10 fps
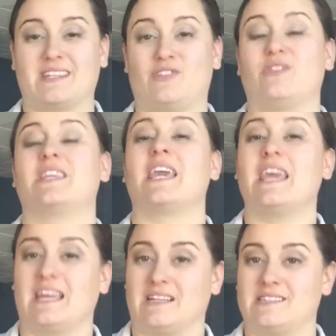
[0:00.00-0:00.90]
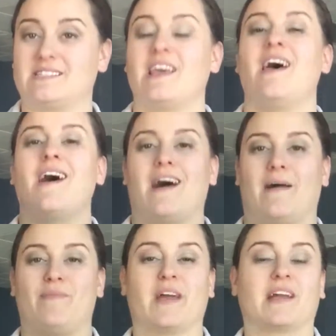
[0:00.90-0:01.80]
to the kids
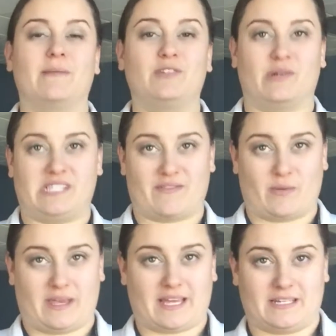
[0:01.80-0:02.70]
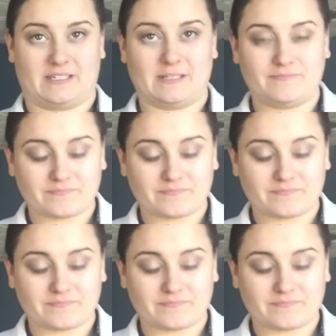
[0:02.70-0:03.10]
um, that come to us every weekend.